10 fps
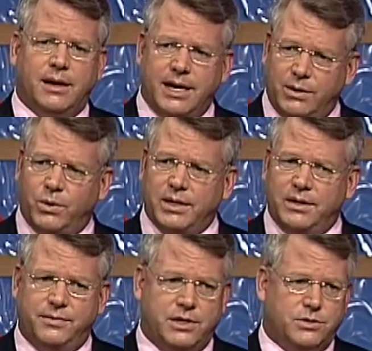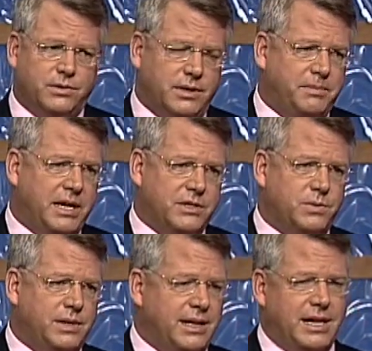I had one individual in the
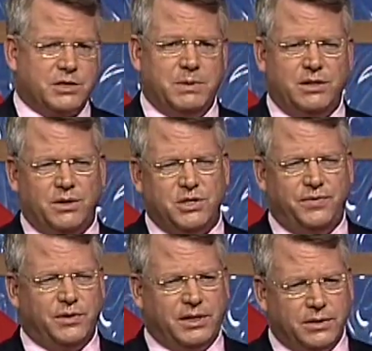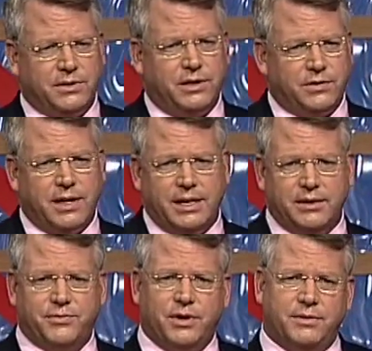past week ask me, "Don't you feel guilty standing
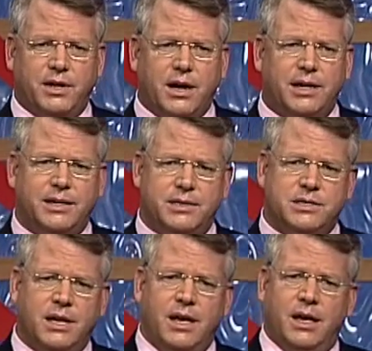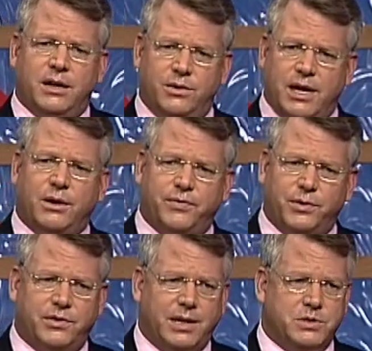in front of an audience? You're now a
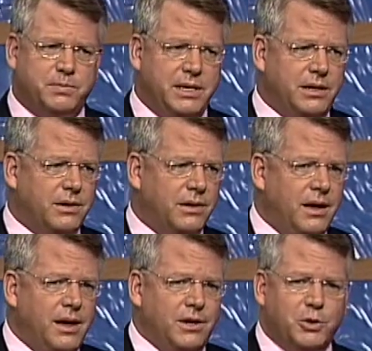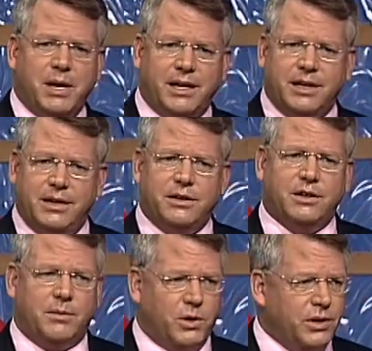full-time speaker. You're making an
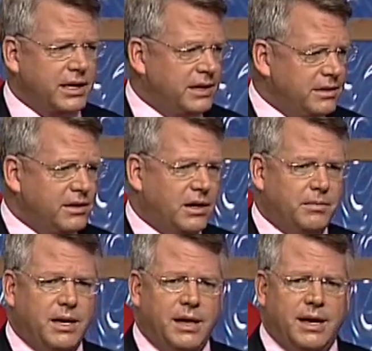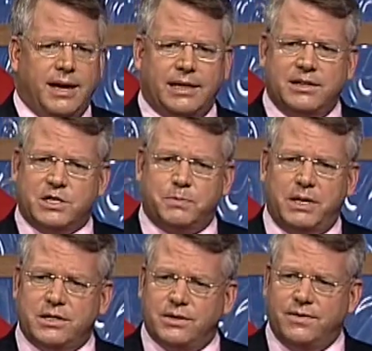income, earning an income at the
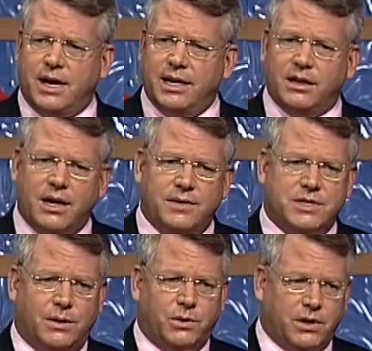expense of 9 lives that were